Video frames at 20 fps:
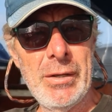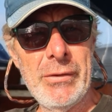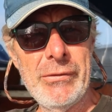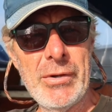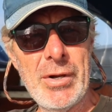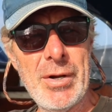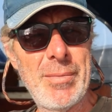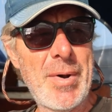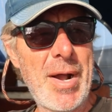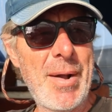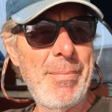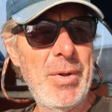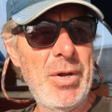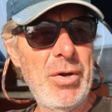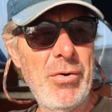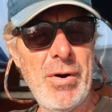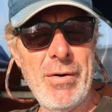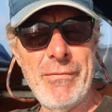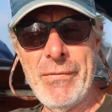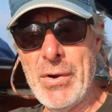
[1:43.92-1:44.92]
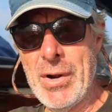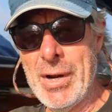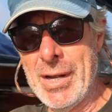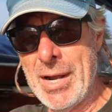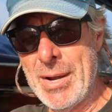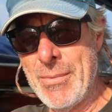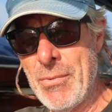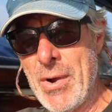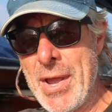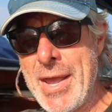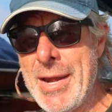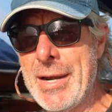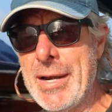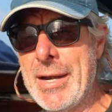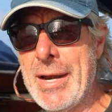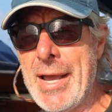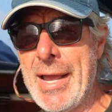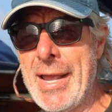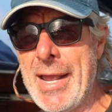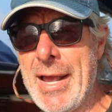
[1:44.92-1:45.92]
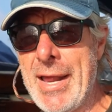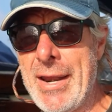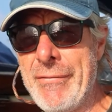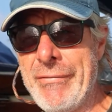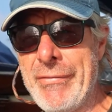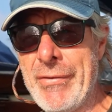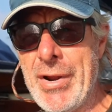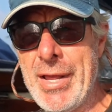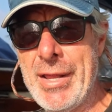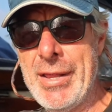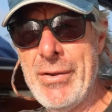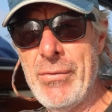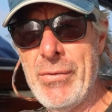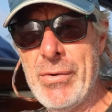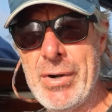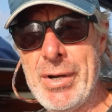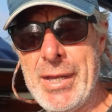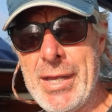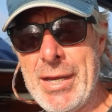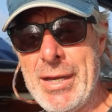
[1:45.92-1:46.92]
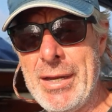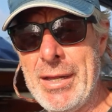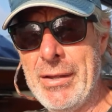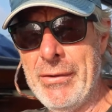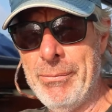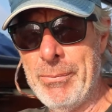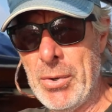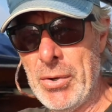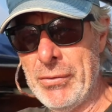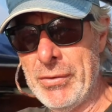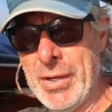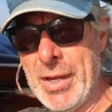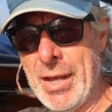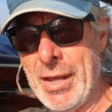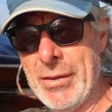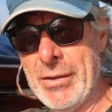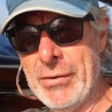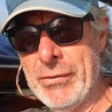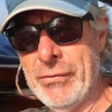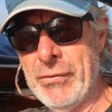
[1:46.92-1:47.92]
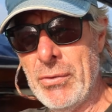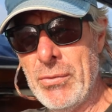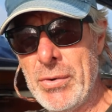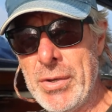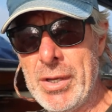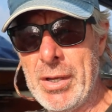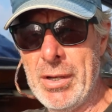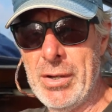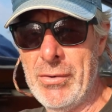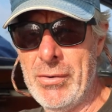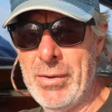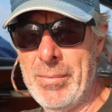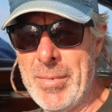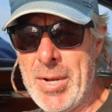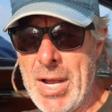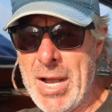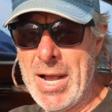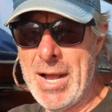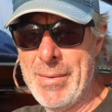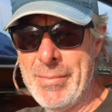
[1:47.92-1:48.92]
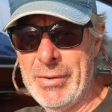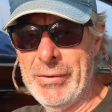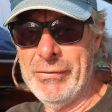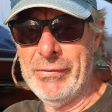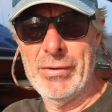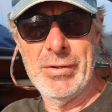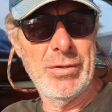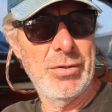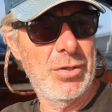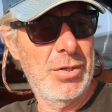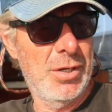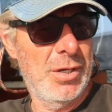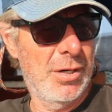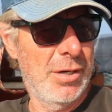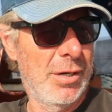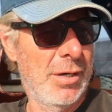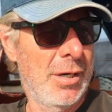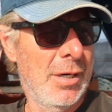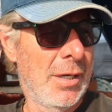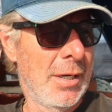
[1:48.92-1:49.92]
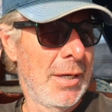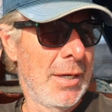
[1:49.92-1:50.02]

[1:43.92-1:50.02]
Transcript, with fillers: so I'm up in Norfolk. I'm waiting. I got a friend, and we're getting his boat together so we can go to the Bahamas this year.